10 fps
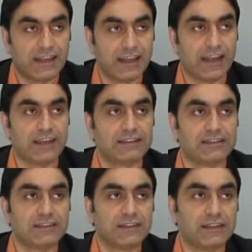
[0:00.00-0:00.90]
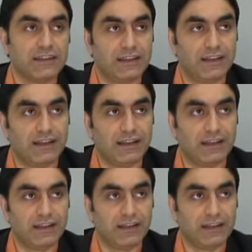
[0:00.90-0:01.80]
and
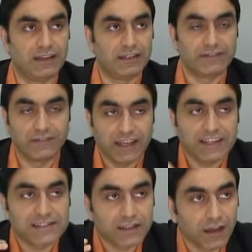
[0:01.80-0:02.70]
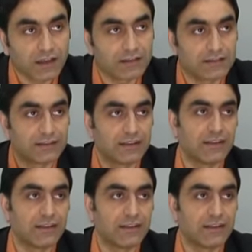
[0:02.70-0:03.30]
reflects on it